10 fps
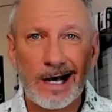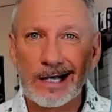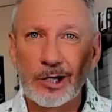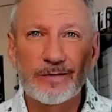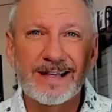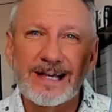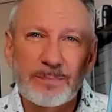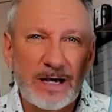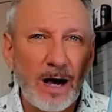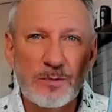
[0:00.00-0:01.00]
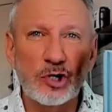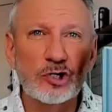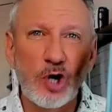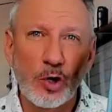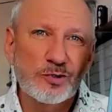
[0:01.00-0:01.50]
become your
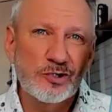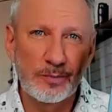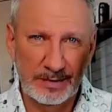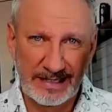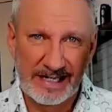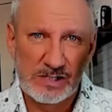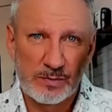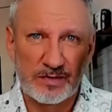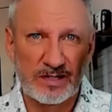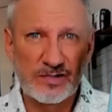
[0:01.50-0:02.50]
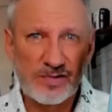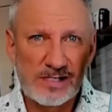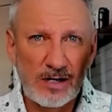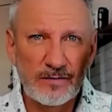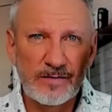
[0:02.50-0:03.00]
go-to place within
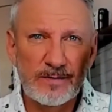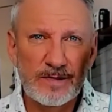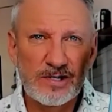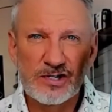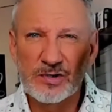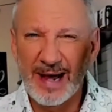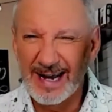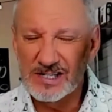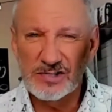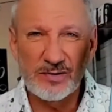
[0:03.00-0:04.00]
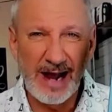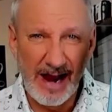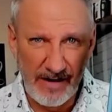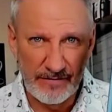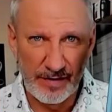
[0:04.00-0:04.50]
yourself to answer
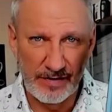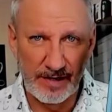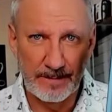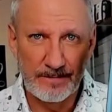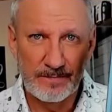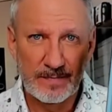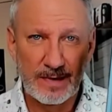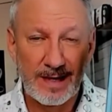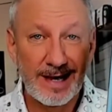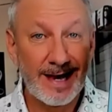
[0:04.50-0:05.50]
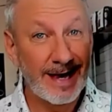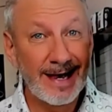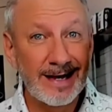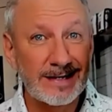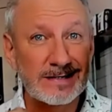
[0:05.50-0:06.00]
everything
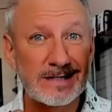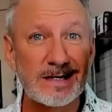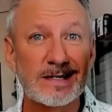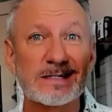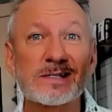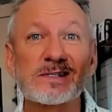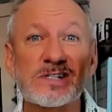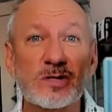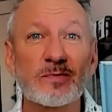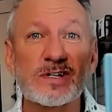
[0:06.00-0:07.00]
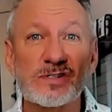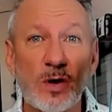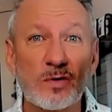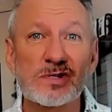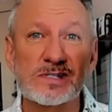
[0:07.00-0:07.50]
and to see
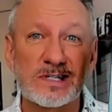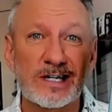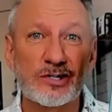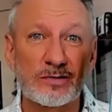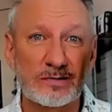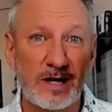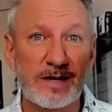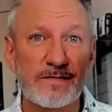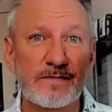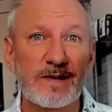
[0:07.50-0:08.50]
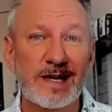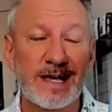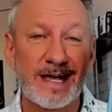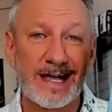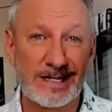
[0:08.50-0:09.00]
results in your life
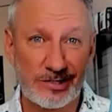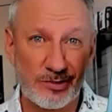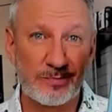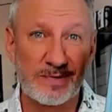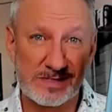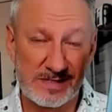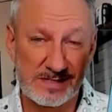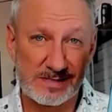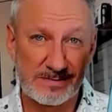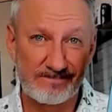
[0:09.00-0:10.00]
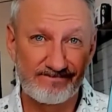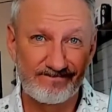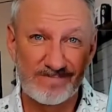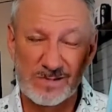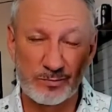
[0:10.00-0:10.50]
and in your business.
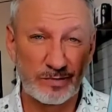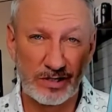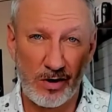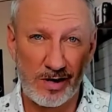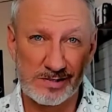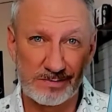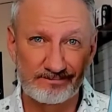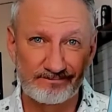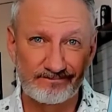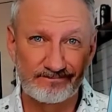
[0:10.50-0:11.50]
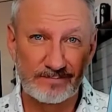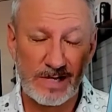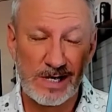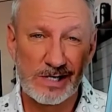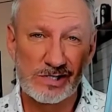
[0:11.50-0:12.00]
It's really awesome.
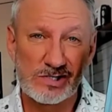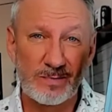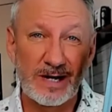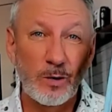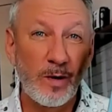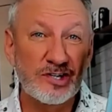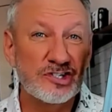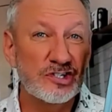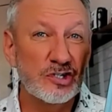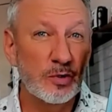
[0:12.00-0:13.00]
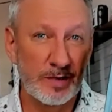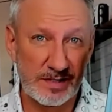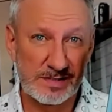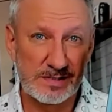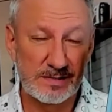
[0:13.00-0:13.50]
So my question to you
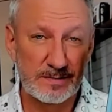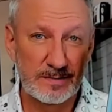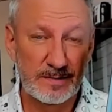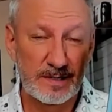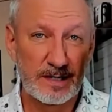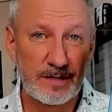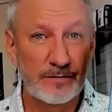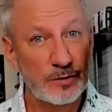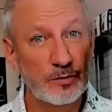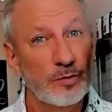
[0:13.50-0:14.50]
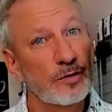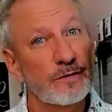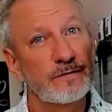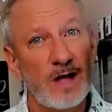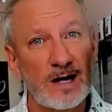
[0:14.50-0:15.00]
is, if you knew your
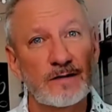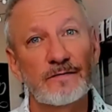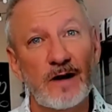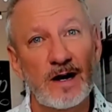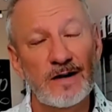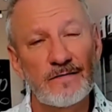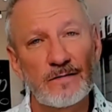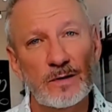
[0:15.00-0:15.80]
flock of five,